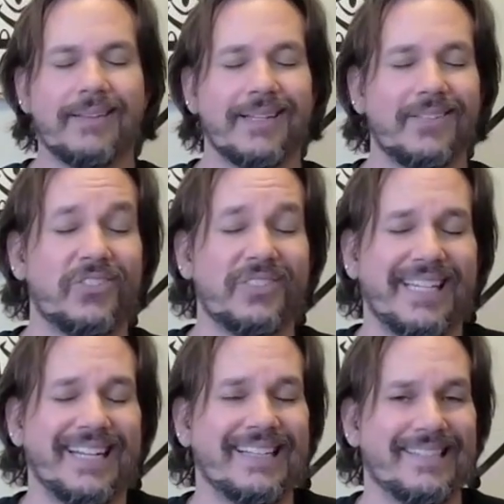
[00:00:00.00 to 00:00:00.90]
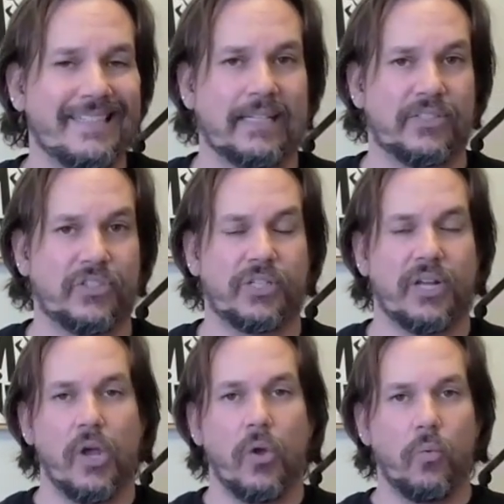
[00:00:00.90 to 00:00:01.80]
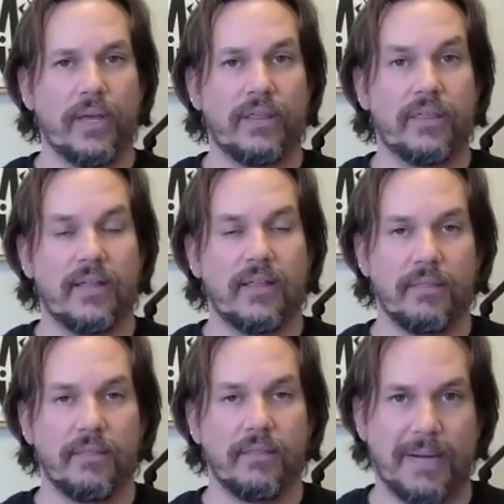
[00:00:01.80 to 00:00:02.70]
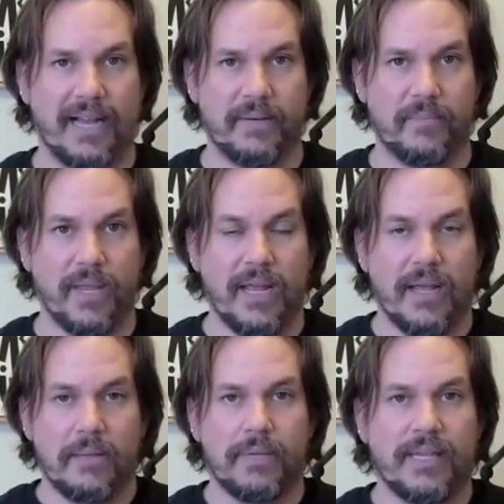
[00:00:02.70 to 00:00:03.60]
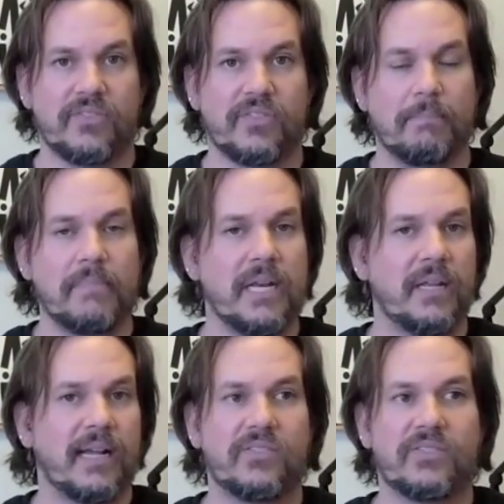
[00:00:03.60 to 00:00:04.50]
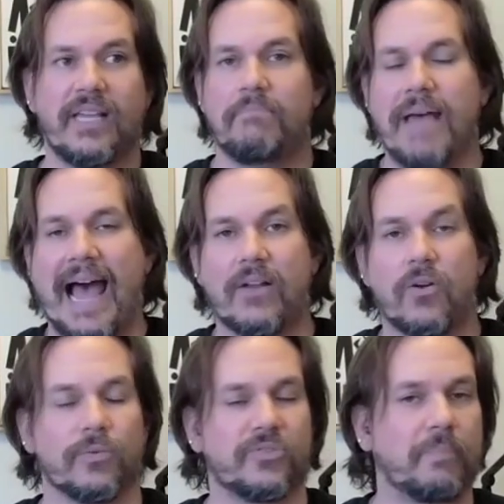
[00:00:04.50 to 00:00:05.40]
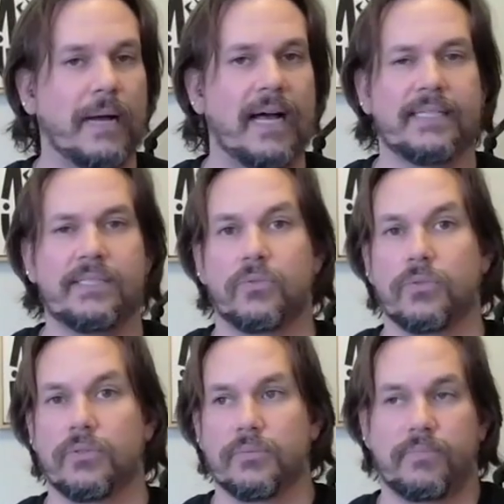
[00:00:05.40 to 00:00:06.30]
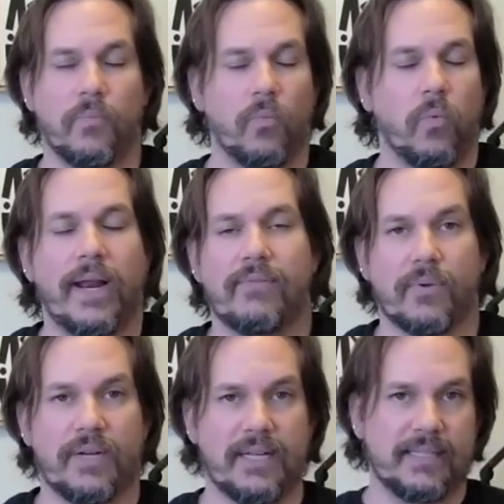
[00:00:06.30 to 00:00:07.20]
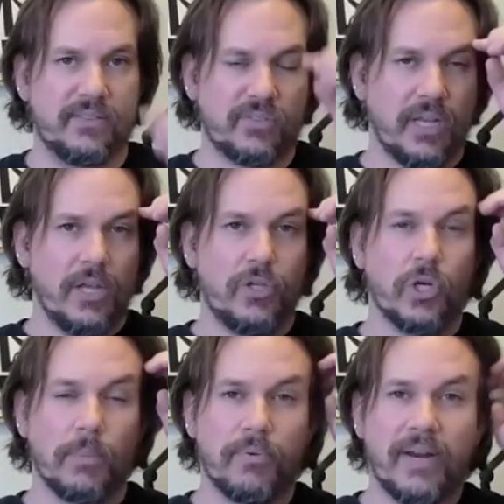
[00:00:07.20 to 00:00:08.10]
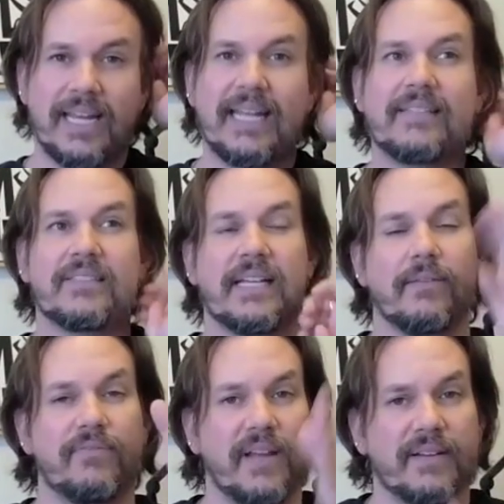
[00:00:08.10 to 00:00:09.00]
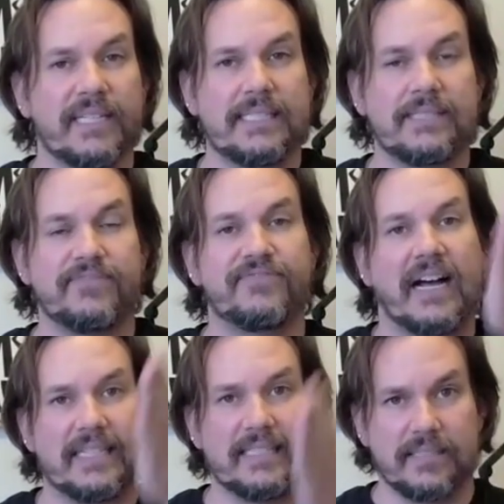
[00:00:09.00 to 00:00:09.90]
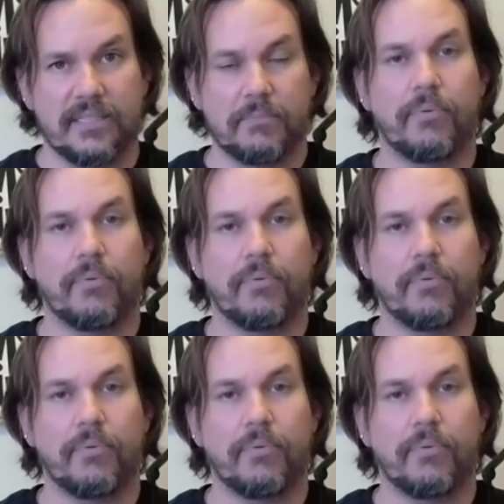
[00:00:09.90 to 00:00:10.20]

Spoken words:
and let's just get in touch with the spine. Because the minute I say back or spine or whatever it is, your brain has like a very defined